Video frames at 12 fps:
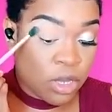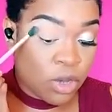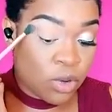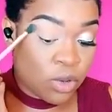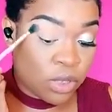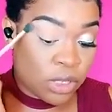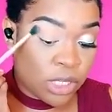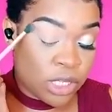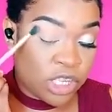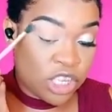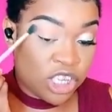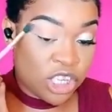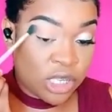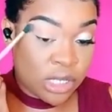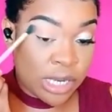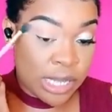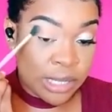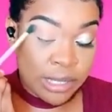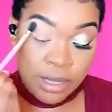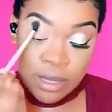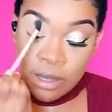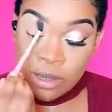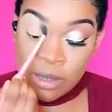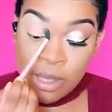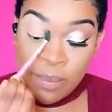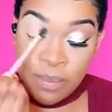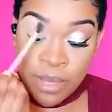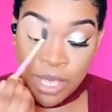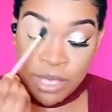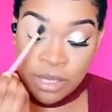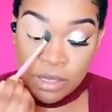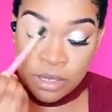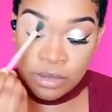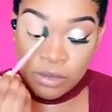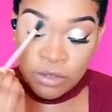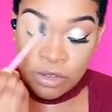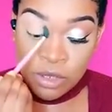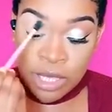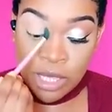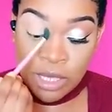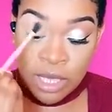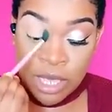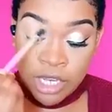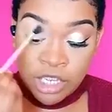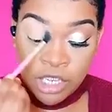because it's just like a base for the other eyes.